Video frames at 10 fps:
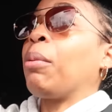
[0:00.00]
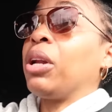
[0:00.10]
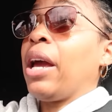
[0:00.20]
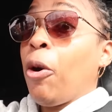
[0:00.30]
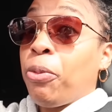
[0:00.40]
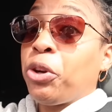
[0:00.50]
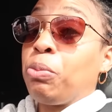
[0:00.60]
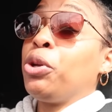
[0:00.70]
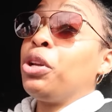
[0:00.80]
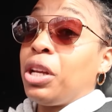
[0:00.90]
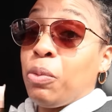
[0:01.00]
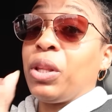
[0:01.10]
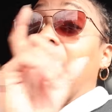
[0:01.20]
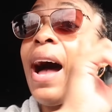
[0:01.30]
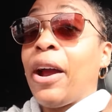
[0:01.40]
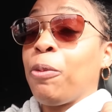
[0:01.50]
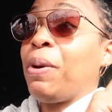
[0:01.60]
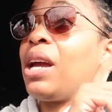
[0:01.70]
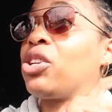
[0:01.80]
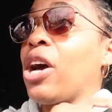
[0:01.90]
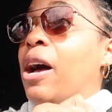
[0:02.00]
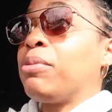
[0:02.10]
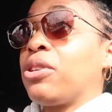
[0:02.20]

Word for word: I'm gonna help the community with the higher paying job.